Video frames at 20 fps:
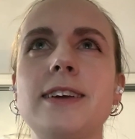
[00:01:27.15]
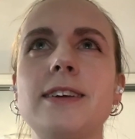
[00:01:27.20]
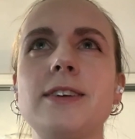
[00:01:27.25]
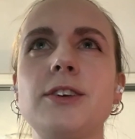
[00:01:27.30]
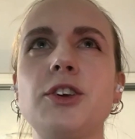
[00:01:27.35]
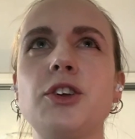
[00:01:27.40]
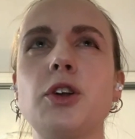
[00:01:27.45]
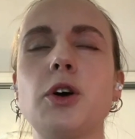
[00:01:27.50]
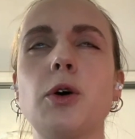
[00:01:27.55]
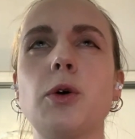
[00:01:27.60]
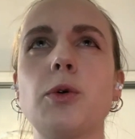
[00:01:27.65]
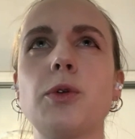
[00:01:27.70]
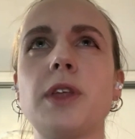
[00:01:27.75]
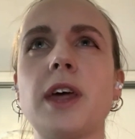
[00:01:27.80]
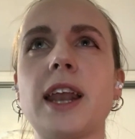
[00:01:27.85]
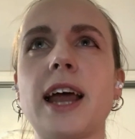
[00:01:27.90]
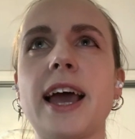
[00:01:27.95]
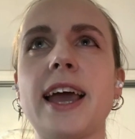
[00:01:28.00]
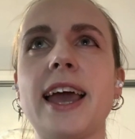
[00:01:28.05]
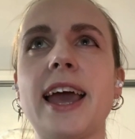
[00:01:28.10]
you know
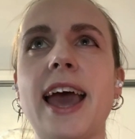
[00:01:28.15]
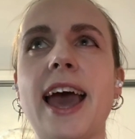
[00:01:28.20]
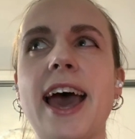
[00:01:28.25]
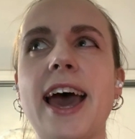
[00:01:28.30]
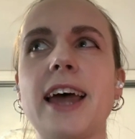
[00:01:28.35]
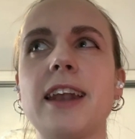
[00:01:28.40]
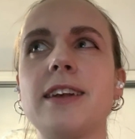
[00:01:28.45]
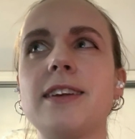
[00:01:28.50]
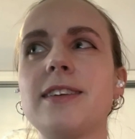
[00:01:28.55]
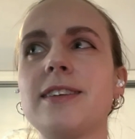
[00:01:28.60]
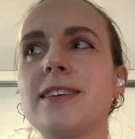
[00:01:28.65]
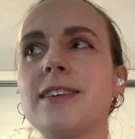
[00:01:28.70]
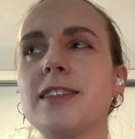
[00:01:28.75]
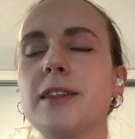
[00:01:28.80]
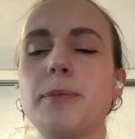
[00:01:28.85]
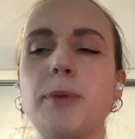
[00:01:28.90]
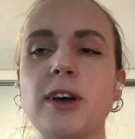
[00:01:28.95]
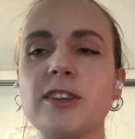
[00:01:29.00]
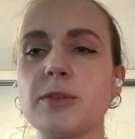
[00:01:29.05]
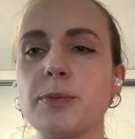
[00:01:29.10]
that I had
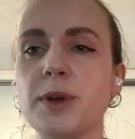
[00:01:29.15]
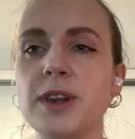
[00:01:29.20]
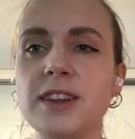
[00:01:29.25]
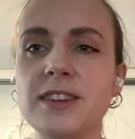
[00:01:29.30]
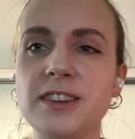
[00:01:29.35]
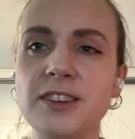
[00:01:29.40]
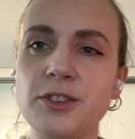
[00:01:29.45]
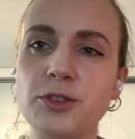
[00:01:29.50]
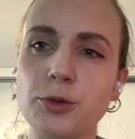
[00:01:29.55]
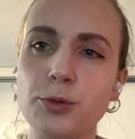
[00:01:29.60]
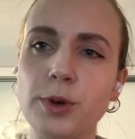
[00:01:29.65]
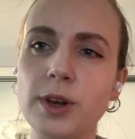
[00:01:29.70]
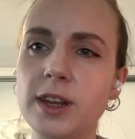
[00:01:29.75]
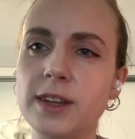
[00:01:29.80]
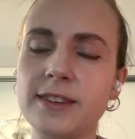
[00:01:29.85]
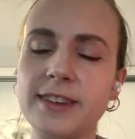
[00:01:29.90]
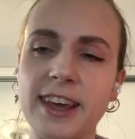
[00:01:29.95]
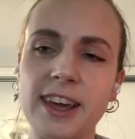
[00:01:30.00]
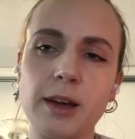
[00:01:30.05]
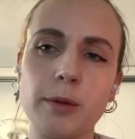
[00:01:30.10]
the possibility to
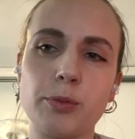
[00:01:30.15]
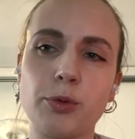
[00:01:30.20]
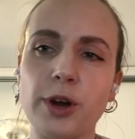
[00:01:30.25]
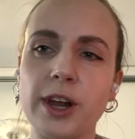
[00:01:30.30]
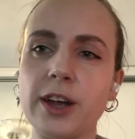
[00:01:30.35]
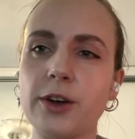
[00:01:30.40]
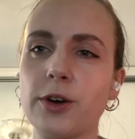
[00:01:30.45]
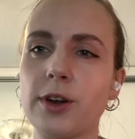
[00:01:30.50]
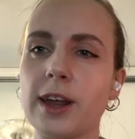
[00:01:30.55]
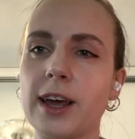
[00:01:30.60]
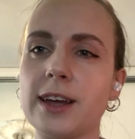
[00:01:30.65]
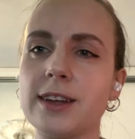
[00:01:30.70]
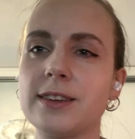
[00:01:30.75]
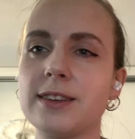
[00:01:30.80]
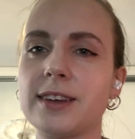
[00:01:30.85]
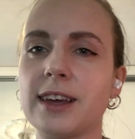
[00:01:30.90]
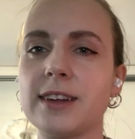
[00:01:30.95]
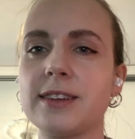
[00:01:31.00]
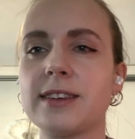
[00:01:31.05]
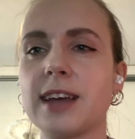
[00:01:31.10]
really take a break or like
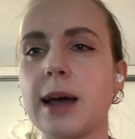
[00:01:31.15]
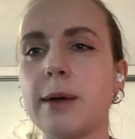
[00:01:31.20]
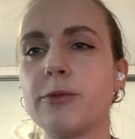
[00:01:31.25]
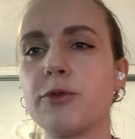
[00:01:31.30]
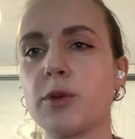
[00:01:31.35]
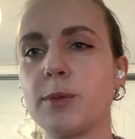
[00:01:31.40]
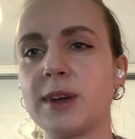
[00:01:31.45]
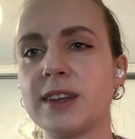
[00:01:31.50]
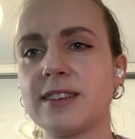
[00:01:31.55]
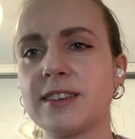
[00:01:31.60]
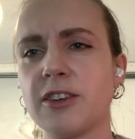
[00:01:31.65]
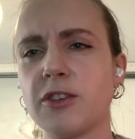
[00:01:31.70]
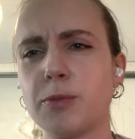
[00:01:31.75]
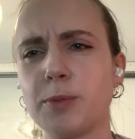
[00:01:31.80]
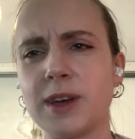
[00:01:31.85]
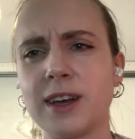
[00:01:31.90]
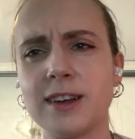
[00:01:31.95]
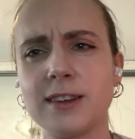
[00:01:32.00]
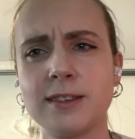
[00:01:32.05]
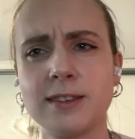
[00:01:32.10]
take time for myself
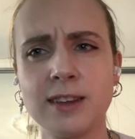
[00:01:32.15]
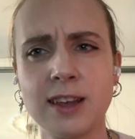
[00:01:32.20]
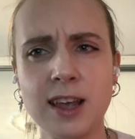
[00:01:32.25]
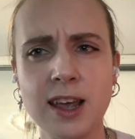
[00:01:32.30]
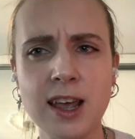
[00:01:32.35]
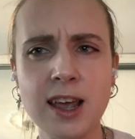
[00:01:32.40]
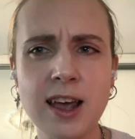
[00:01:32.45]
because